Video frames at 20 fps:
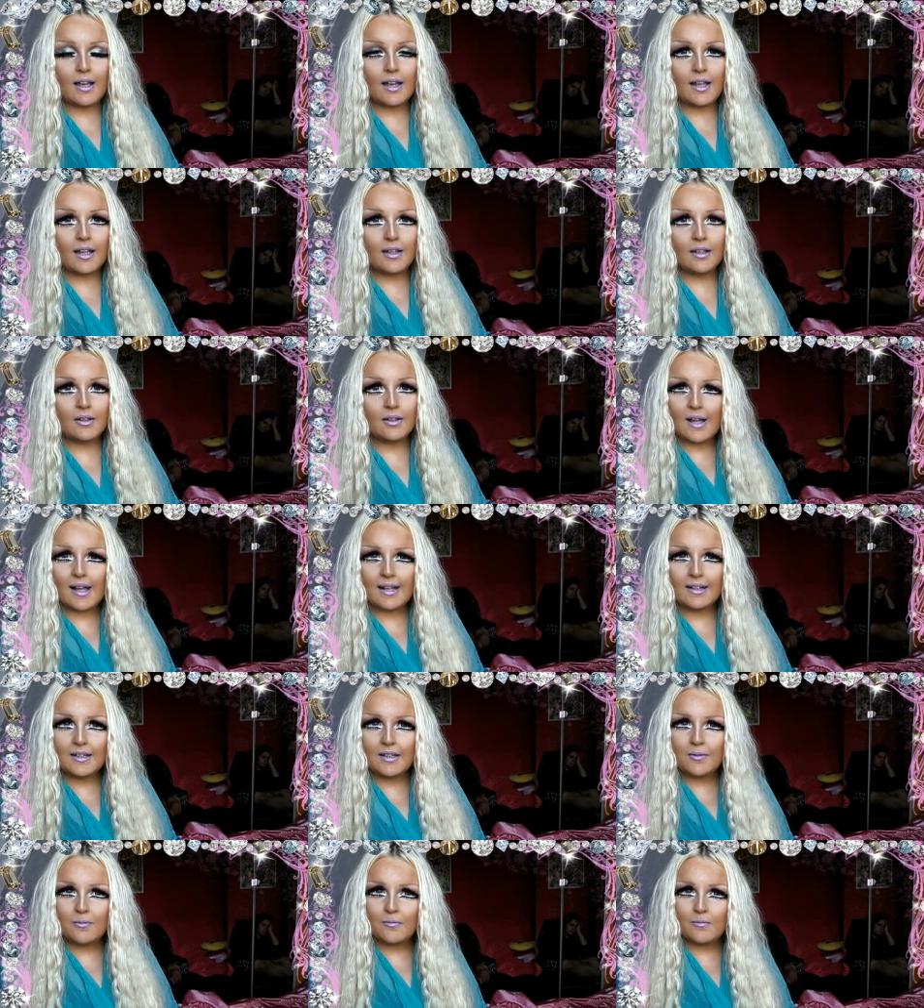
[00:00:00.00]
I had
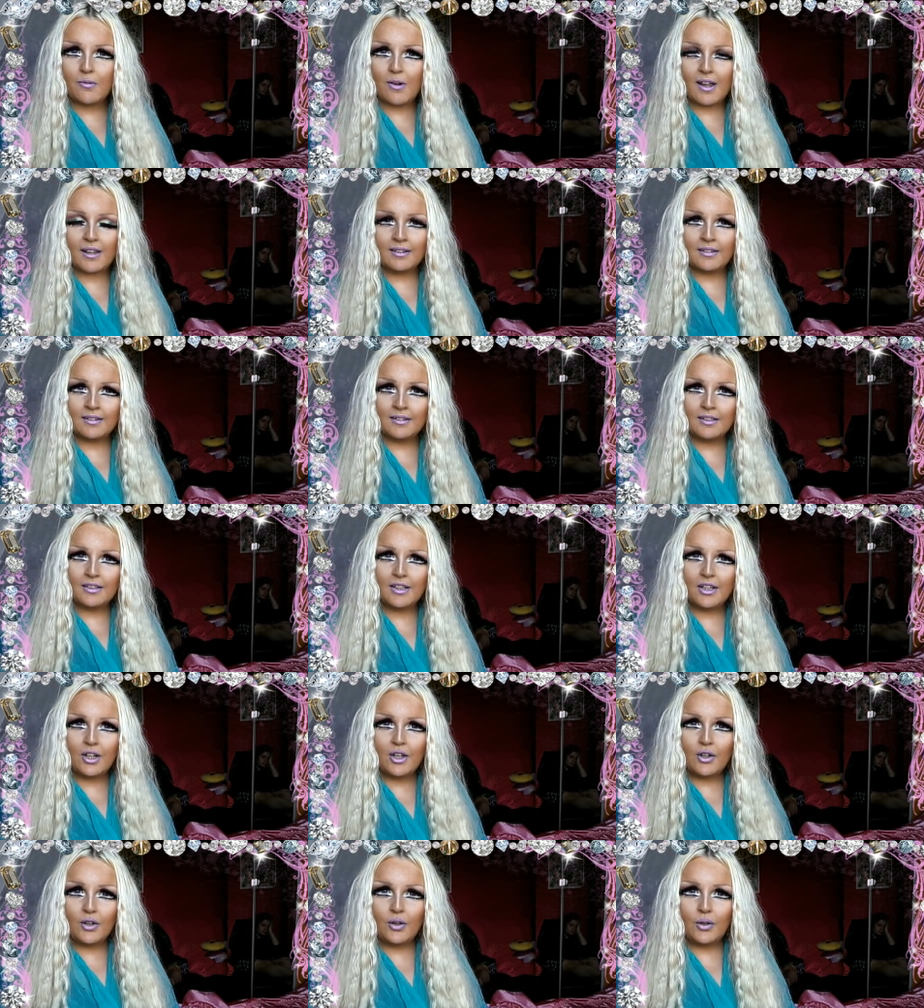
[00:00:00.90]
a friend
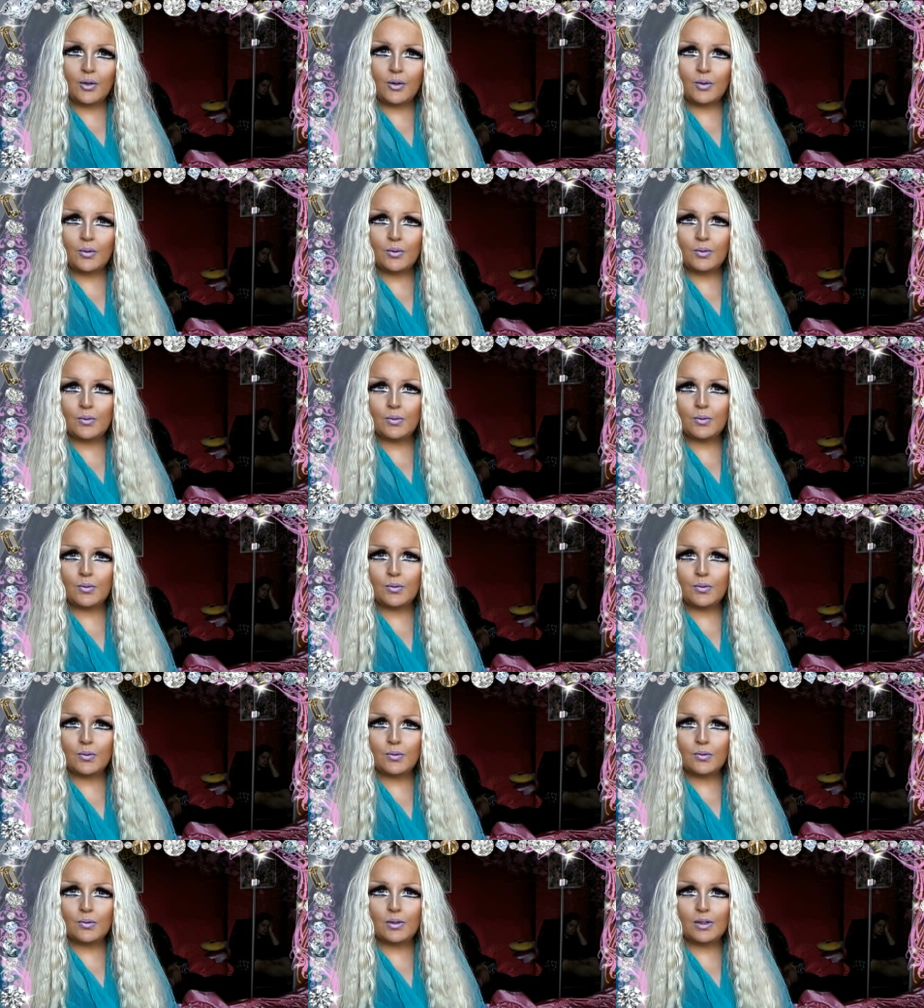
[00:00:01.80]
who
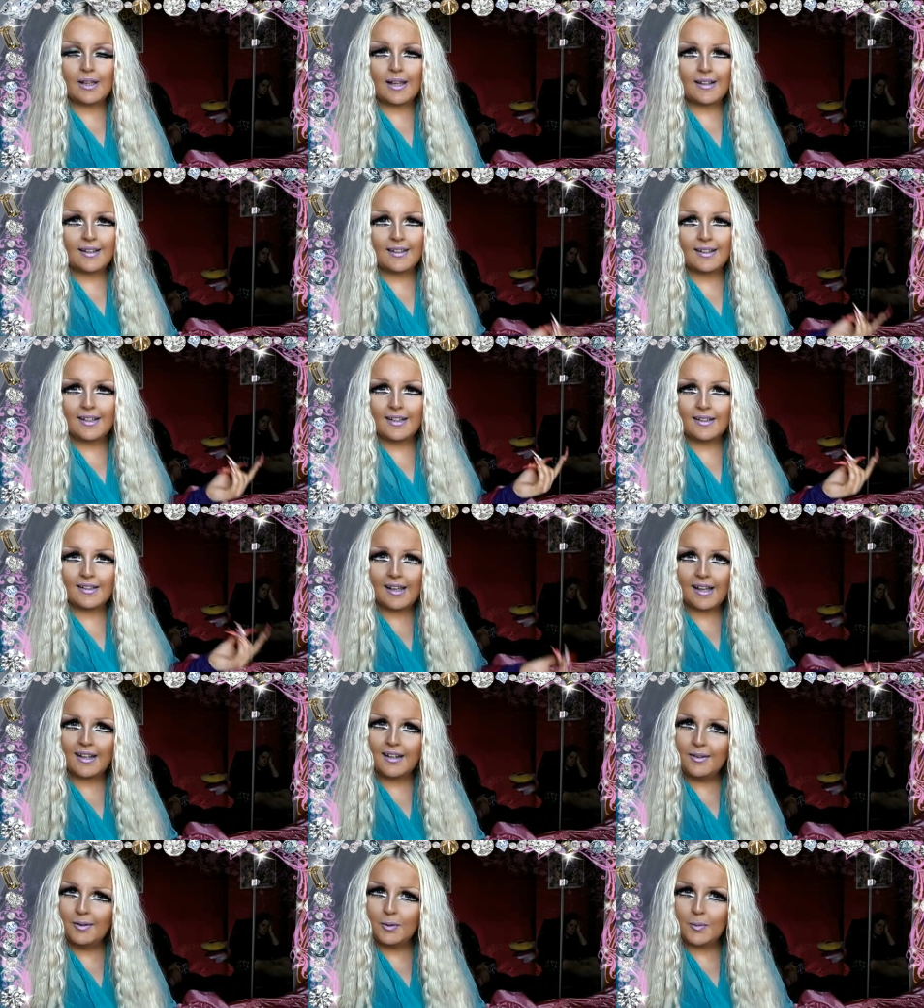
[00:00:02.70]
he
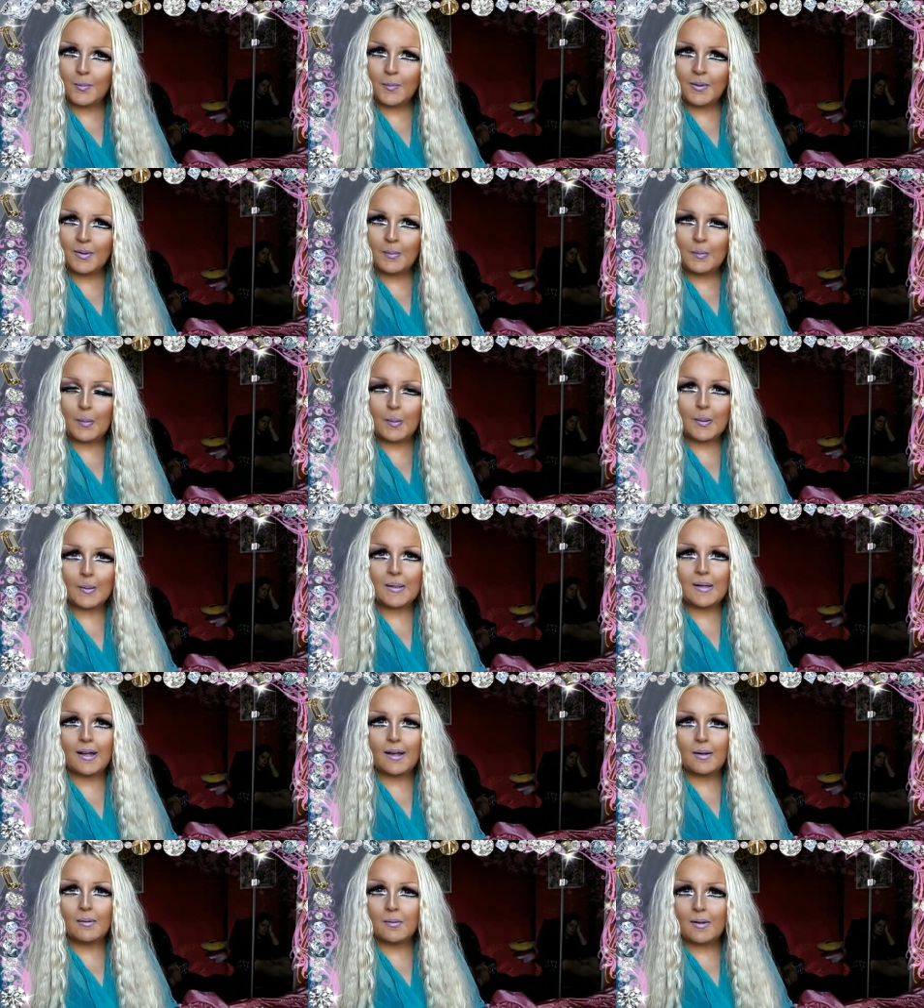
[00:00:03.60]
liked me, but
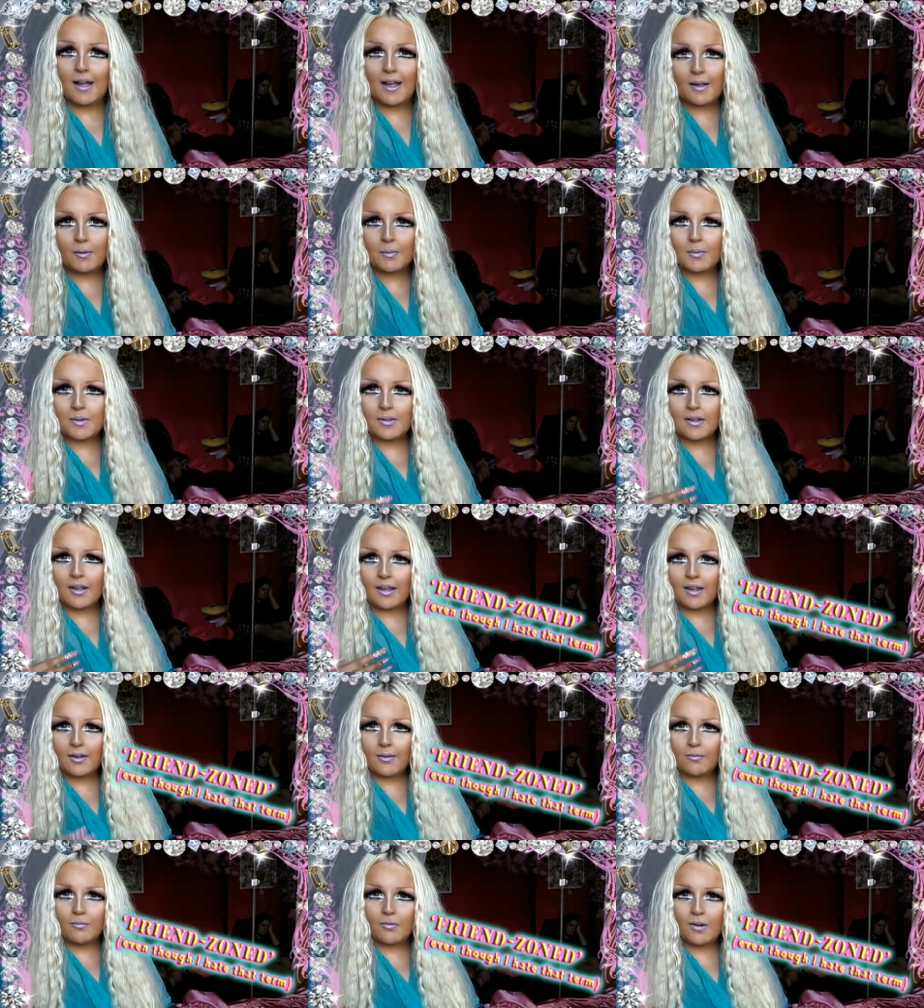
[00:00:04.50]
I was
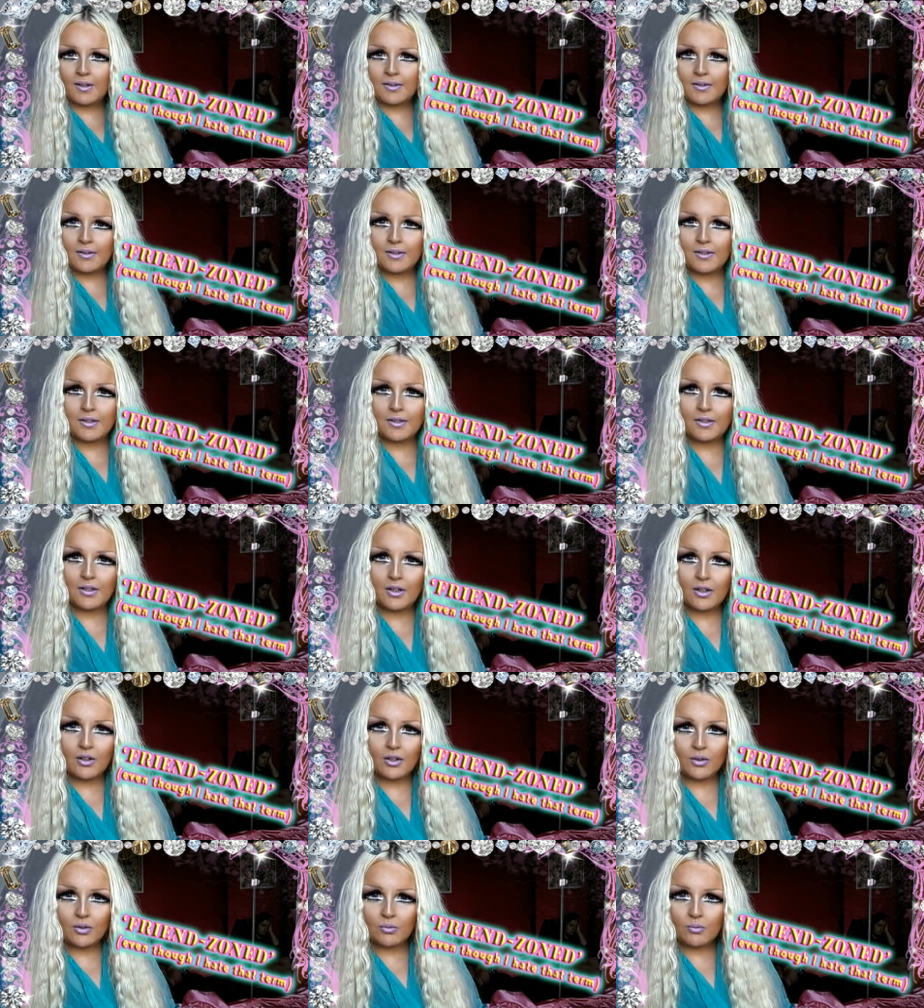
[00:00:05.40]
like friends
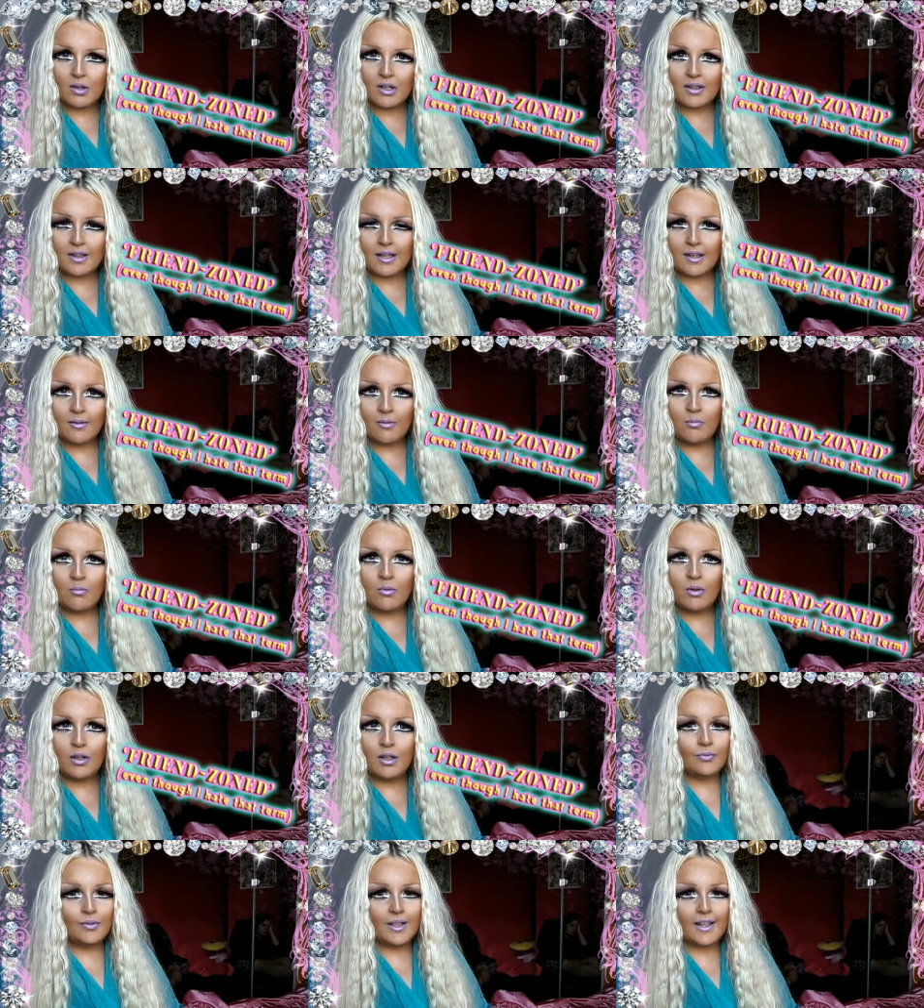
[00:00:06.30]
with him.
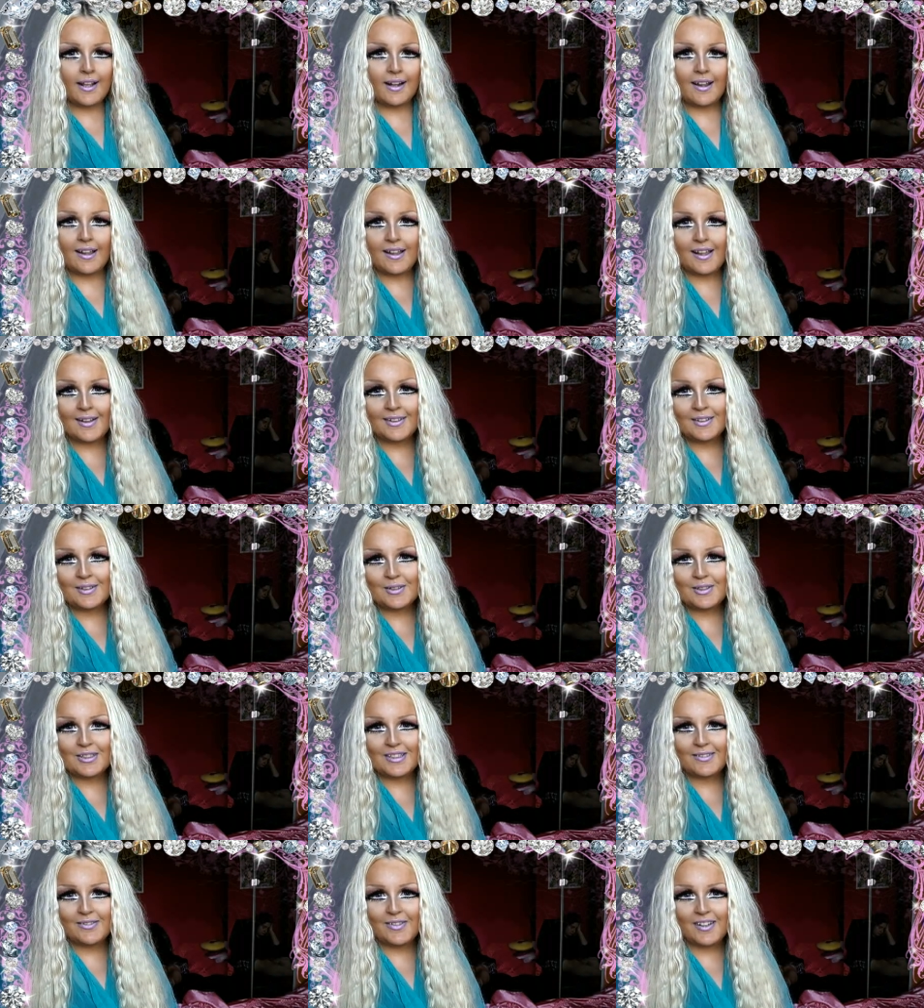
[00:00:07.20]
I'll
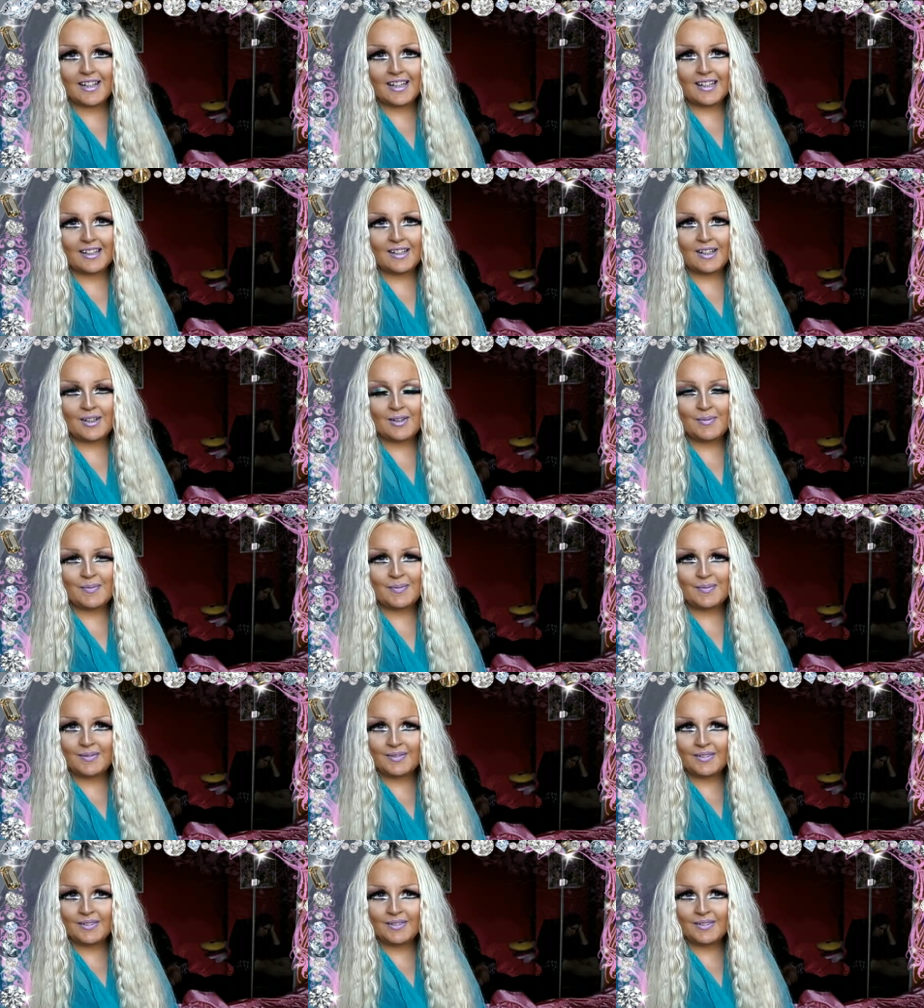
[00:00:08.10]
use a fake name.